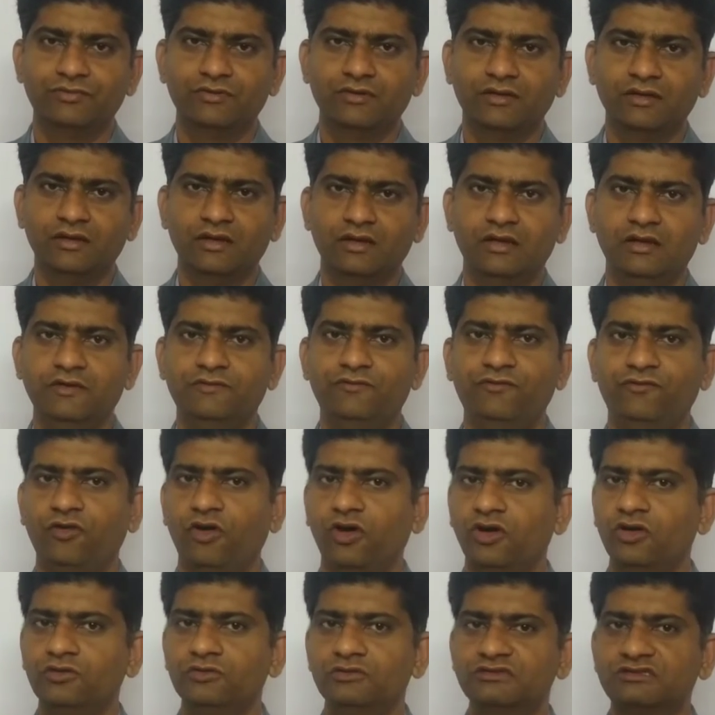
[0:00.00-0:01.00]
If
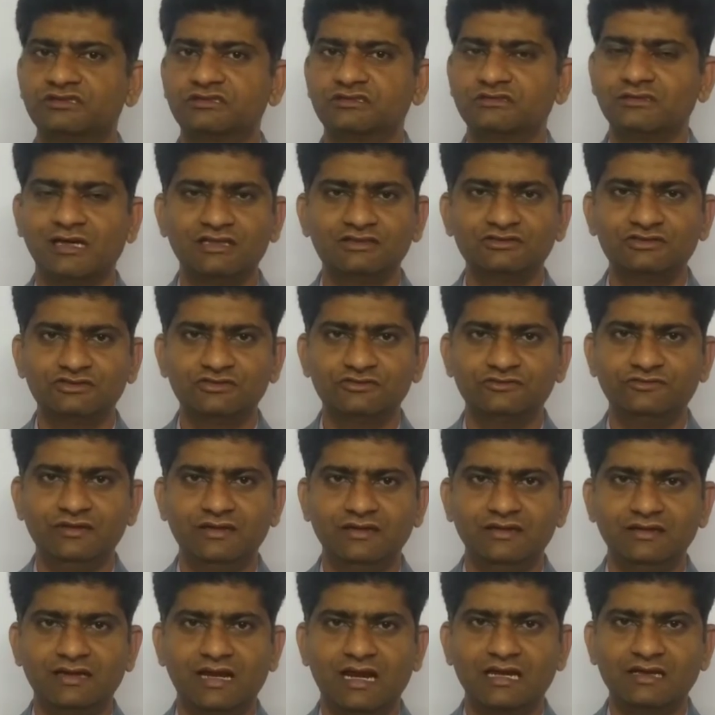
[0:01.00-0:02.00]
followers starts to feel
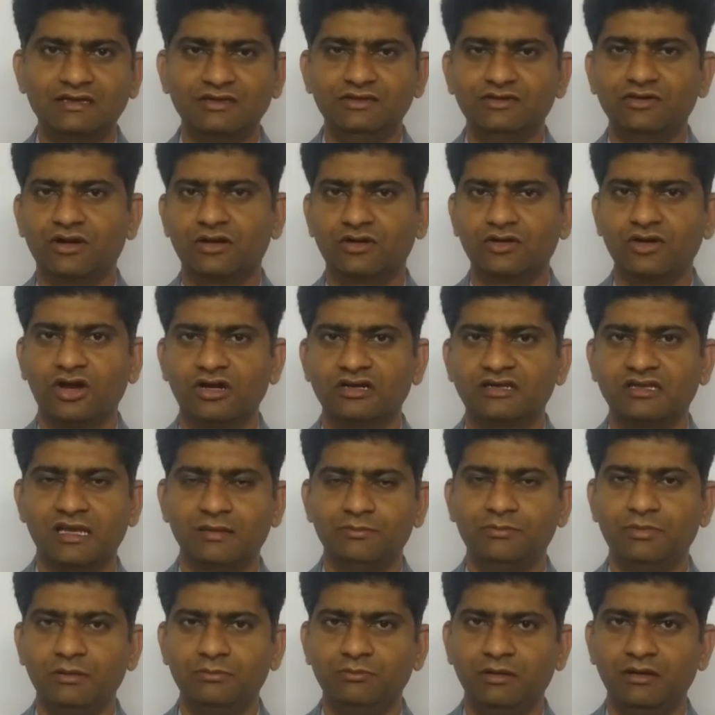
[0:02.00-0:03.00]
that you are not
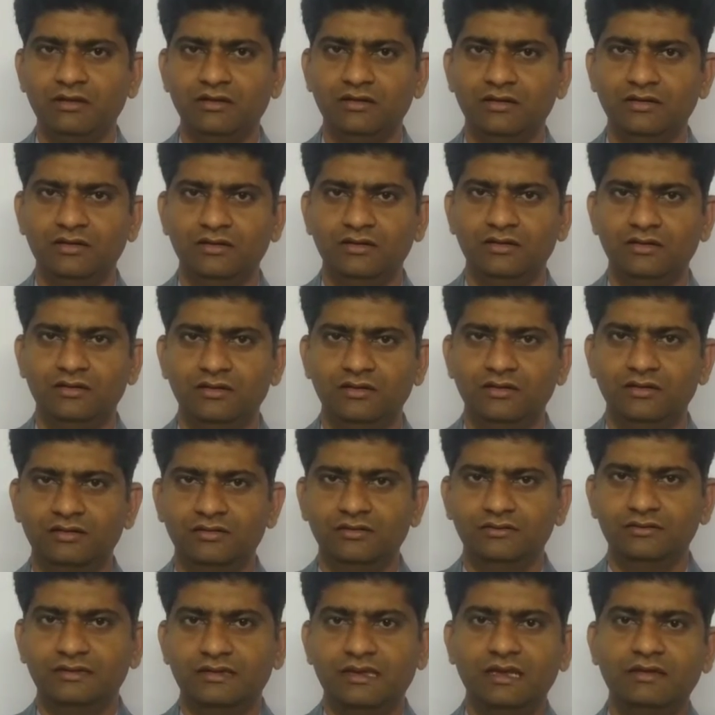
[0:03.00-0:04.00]
capable,
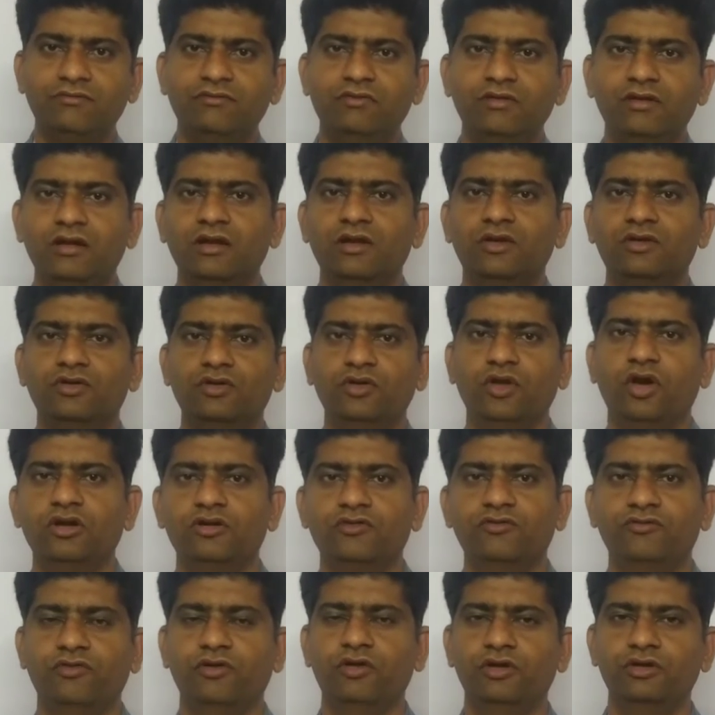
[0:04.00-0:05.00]
they will not
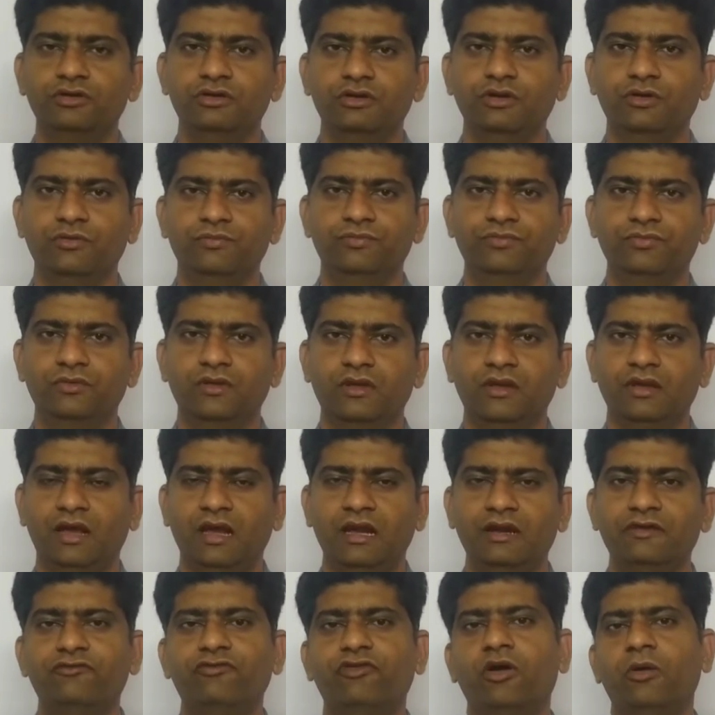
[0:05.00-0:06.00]
follow you. And
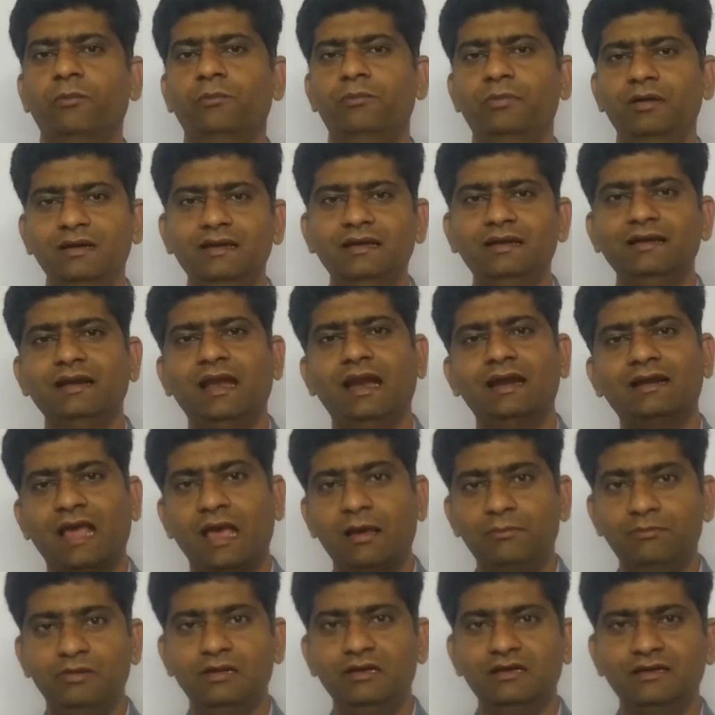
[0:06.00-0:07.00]
for building that
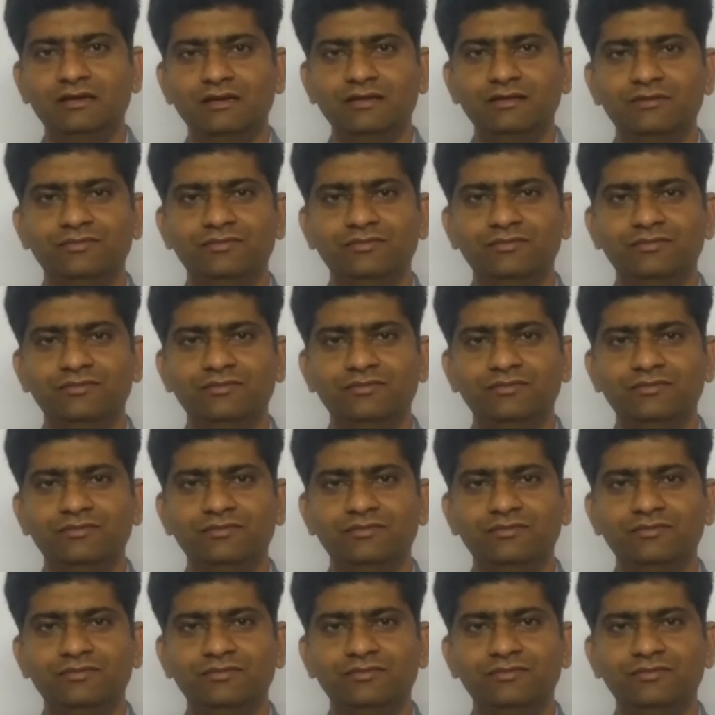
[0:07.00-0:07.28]
ability,